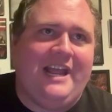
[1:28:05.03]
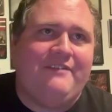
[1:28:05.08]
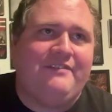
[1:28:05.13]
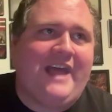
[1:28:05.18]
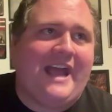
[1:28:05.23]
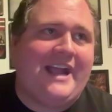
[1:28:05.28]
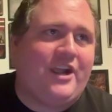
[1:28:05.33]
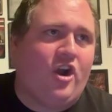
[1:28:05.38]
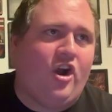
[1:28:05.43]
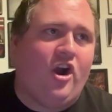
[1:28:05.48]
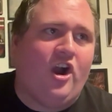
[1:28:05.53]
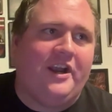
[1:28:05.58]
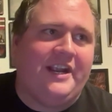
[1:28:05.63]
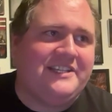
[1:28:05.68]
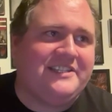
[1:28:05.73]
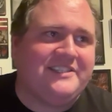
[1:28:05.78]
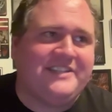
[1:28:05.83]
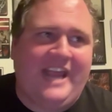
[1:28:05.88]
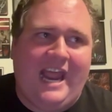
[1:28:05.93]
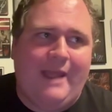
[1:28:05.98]
and if that car
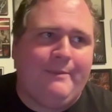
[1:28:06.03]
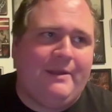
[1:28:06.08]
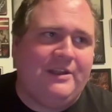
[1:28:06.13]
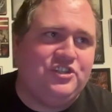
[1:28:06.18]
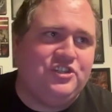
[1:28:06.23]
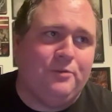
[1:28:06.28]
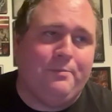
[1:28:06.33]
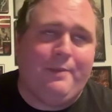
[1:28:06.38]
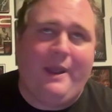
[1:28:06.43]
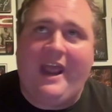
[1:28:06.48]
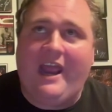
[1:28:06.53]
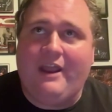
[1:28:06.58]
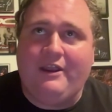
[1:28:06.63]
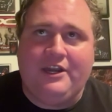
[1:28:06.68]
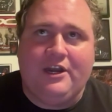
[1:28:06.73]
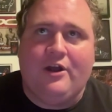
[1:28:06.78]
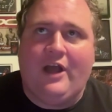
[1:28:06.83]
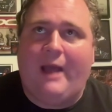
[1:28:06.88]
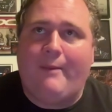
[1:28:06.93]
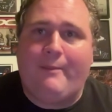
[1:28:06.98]
gets damaged, you
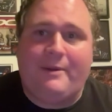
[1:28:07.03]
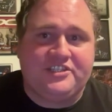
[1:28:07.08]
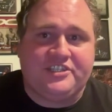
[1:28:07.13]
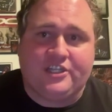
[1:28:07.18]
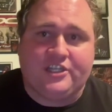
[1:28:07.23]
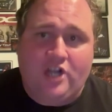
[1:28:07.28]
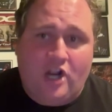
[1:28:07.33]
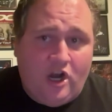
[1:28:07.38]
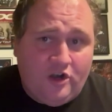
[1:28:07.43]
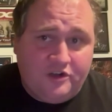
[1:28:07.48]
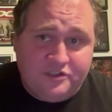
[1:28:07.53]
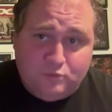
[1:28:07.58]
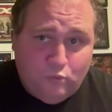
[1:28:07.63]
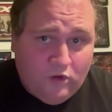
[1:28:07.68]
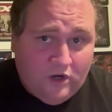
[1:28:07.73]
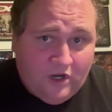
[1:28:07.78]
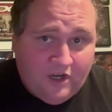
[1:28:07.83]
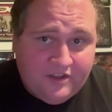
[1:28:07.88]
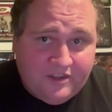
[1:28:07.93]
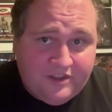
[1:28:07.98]
pay how much the car is
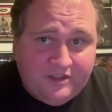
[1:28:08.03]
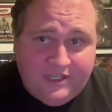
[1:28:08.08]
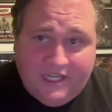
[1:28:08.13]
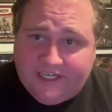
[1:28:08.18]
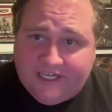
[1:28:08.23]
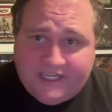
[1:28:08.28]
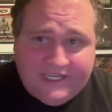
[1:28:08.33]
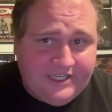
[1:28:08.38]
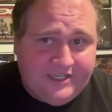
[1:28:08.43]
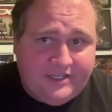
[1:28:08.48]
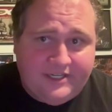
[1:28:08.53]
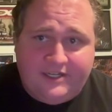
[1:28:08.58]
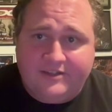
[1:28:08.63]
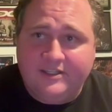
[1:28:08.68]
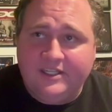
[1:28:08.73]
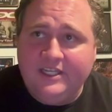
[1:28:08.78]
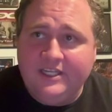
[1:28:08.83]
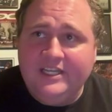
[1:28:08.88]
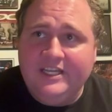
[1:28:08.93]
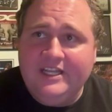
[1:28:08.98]
worth. No, no, no, no,
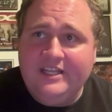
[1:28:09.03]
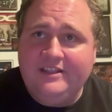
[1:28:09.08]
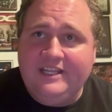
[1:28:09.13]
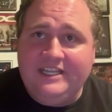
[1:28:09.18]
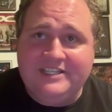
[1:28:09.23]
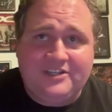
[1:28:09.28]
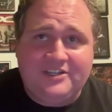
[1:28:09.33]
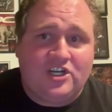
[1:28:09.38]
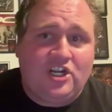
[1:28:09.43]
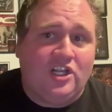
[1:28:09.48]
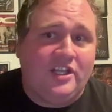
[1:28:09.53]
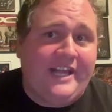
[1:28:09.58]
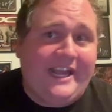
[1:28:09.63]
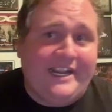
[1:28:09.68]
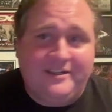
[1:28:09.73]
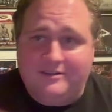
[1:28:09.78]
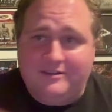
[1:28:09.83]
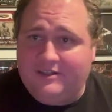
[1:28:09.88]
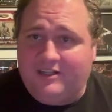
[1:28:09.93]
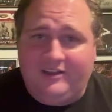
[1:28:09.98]
no. These are
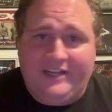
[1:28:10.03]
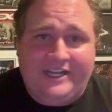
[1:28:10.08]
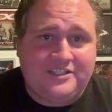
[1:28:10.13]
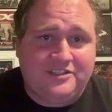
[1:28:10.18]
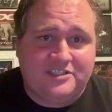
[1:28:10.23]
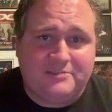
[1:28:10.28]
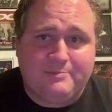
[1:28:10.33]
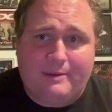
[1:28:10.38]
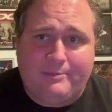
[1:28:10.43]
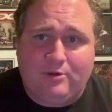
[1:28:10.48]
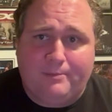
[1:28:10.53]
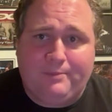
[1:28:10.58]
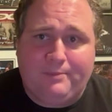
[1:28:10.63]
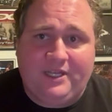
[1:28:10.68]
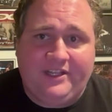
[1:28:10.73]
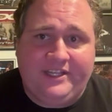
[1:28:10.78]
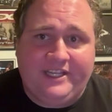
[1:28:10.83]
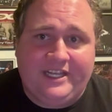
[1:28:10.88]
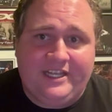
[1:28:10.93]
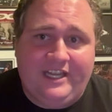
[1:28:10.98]
collectors
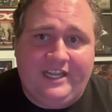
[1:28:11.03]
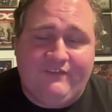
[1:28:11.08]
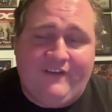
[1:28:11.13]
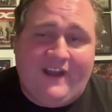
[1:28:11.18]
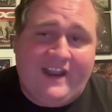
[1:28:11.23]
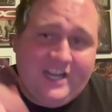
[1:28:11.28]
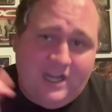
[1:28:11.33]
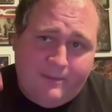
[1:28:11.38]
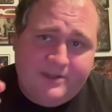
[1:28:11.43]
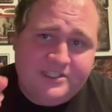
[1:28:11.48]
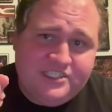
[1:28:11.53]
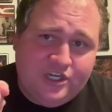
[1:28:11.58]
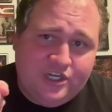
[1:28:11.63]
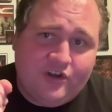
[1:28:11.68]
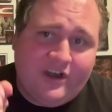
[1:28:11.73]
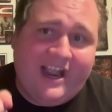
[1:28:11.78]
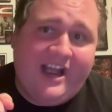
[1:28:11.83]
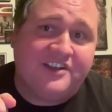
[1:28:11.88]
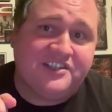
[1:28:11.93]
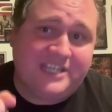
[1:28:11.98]
memorabilia. If I come into
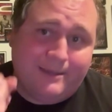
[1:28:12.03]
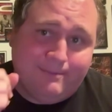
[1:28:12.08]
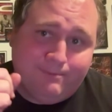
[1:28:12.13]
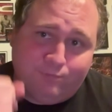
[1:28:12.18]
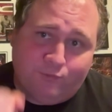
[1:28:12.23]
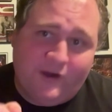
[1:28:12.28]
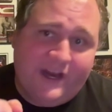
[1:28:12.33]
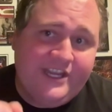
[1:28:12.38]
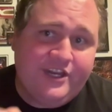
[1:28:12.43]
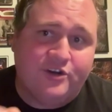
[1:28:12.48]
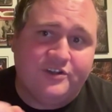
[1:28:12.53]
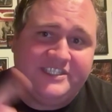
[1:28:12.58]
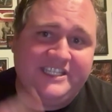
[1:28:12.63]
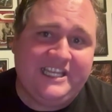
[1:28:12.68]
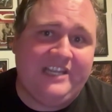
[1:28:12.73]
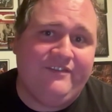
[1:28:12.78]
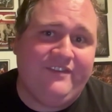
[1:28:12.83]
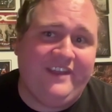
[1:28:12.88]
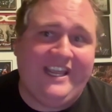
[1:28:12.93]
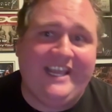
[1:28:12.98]
your house and break your
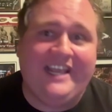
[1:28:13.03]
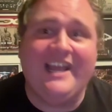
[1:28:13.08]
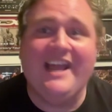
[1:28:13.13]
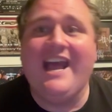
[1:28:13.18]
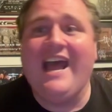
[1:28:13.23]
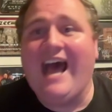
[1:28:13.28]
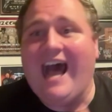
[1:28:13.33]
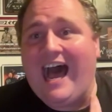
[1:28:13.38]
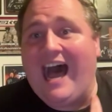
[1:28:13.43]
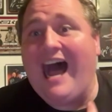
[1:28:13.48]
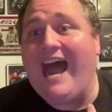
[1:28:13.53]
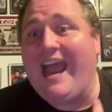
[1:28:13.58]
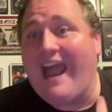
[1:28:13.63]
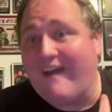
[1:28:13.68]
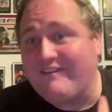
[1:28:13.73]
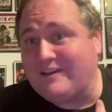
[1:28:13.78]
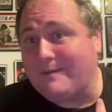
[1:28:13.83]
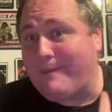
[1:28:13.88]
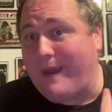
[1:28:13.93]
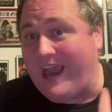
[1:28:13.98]
TV, I
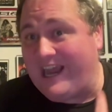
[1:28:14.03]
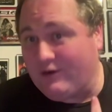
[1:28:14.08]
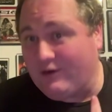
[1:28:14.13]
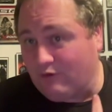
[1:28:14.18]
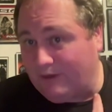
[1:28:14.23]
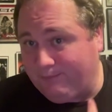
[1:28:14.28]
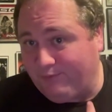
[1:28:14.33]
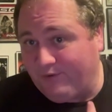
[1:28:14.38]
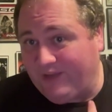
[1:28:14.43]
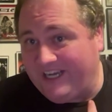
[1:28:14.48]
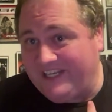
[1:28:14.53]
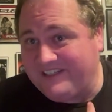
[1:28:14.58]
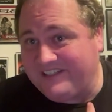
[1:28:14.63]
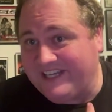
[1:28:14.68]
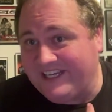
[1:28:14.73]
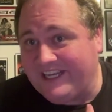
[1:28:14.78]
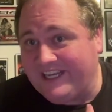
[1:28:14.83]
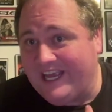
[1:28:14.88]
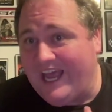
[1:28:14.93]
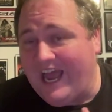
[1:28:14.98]
have to pay to
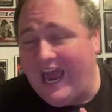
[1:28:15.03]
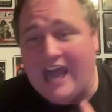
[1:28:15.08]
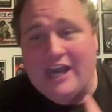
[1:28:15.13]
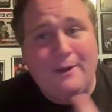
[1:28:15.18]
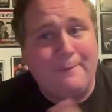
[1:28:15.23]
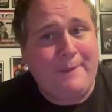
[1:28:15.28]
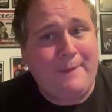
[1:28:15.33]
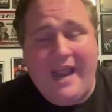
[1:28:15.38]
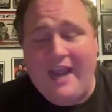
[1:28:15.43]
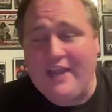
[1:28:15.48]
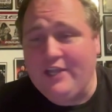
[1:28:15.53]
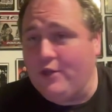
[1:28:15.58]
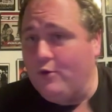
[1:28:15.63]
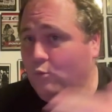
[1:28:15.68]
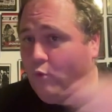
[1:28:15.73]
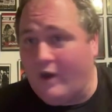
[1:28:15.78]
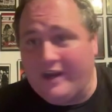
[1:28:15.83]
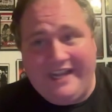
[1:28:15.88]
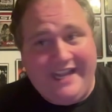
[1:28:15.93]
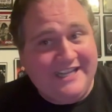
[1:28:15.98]
replace it. I don't pay
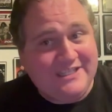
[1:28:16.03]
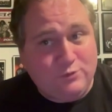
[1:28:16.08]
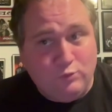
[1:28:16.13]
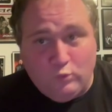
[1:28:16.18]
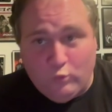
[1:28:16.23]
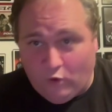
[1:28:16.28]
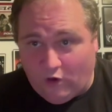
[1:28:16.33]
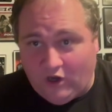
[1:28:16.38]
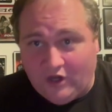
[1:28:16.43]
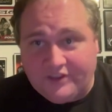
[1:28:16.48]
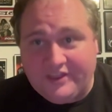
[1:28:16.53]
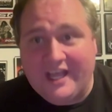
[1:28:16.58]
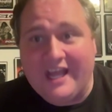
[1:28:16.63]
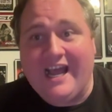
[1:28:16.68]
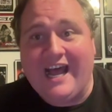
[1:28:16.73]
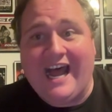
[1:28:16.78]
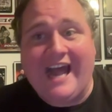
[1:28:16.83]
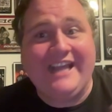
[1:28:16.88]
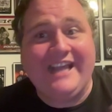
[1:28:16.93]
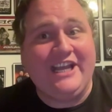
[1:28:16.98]
you what it's worth.
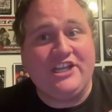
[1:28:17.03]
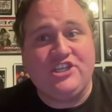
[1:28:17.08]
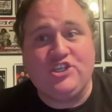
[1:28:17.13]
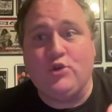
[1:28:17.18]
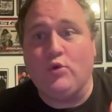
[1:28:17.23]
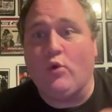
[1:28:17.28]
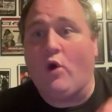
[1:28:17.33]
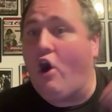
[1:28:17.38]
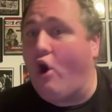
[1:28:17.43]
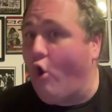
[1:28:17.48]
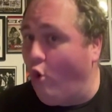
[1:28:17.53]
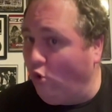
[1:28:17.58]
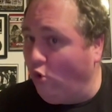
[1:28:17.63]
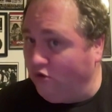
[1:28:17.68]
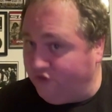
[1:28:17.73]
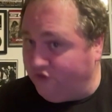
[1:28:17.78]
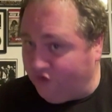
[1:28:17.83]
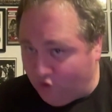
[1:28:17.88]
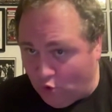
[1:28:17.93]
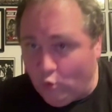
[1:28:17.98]
I get you a
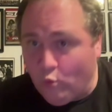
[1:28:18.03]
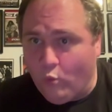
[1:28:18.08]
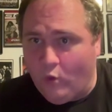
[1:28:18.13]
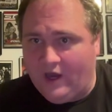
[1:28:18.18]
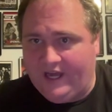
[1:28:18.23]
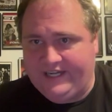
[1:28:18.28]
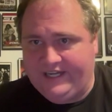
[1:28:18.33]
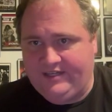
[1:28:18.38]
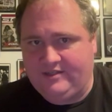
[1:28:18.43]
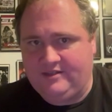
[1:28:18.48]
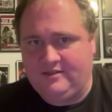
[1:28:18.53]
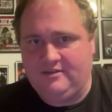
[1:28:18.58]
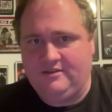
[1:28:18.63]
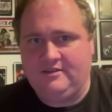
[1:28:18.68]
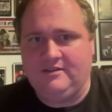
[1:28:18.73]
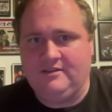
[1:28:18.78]
whole new one.